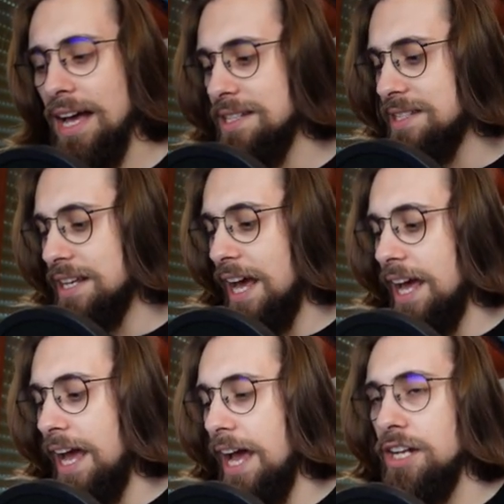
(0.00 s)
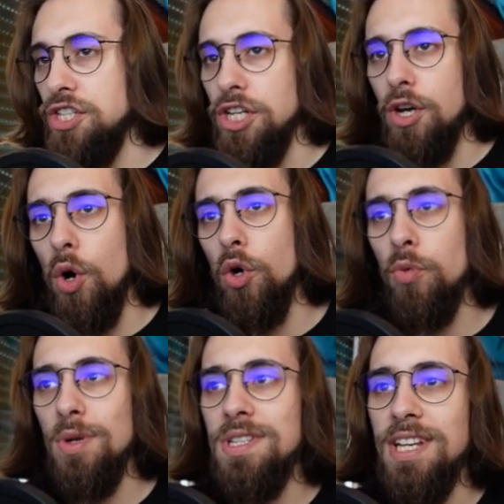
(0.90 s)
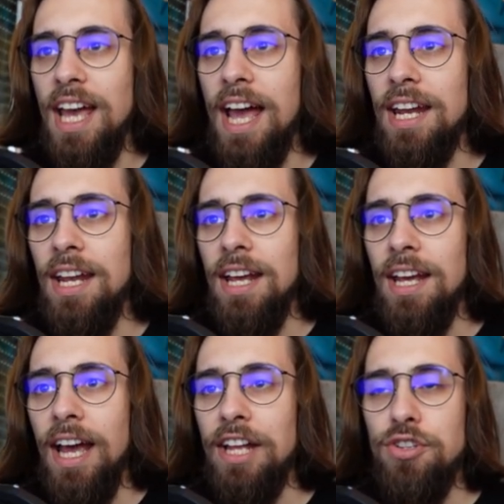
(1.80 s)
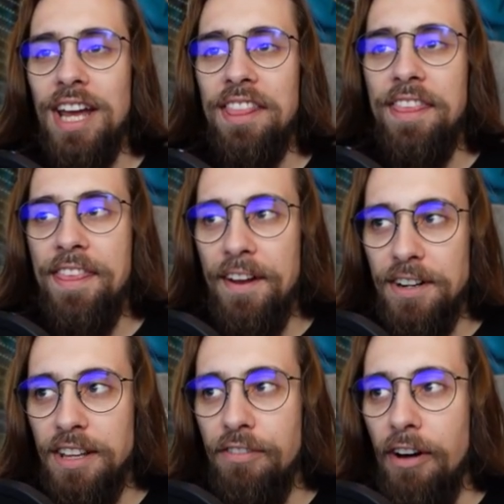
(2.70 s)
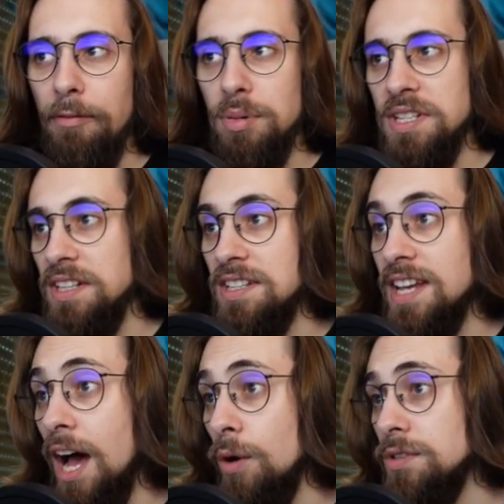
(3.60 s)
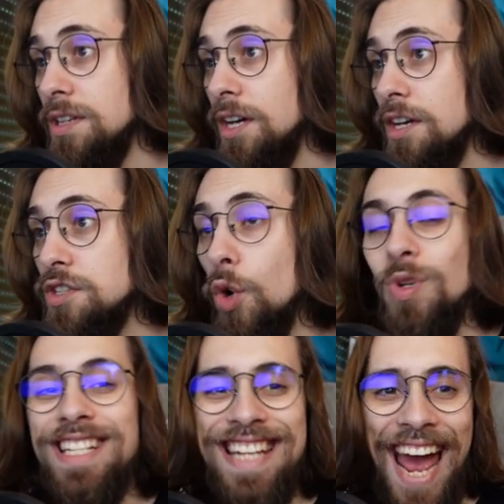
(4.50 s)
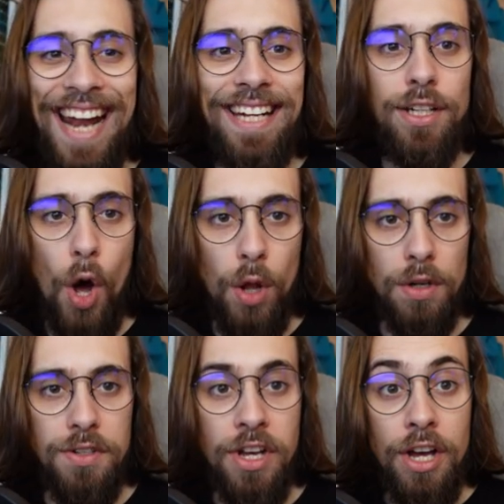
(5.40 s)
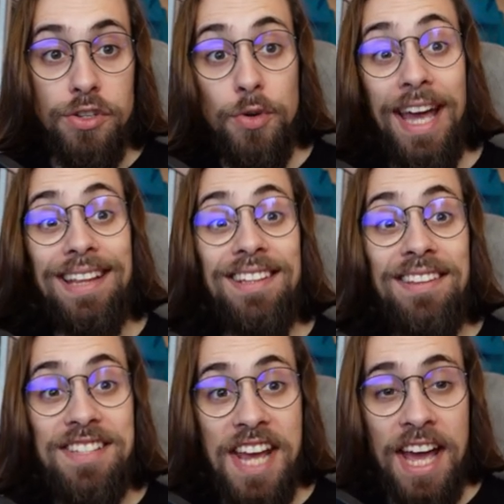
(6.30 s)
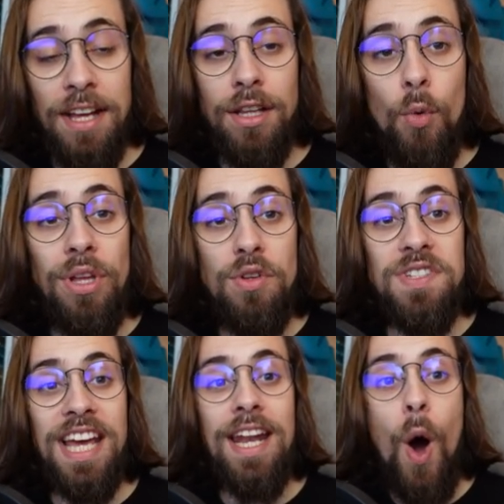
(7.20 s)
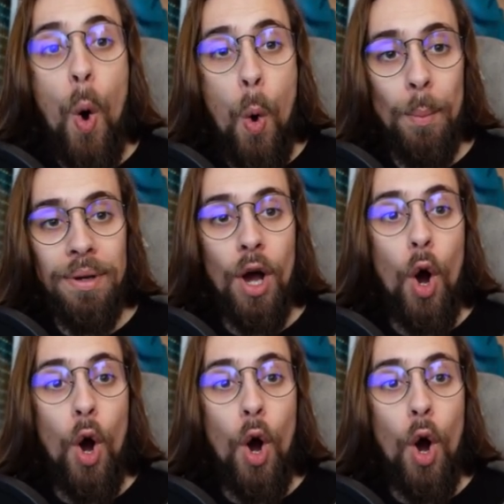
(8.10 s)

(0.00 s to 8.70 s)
SKAG code once again and you get 35% discount, so $10. So you get the, 10, the Windows 10 Home